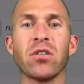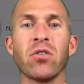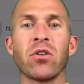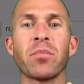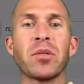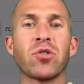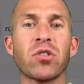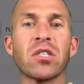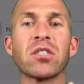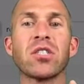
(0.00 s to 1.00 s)
on your
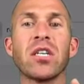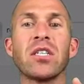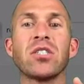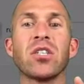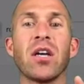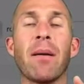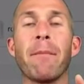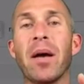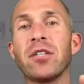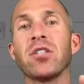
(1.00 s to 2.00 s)
Bittrex exchange
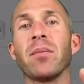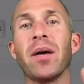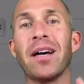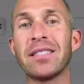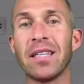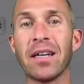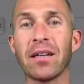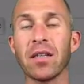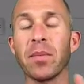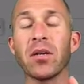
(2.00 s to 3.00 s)
match up
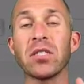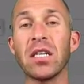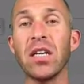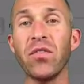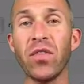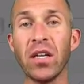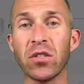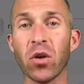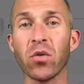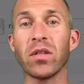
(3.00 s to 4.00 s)
identically because if they
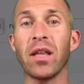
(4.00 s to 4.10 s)
don't,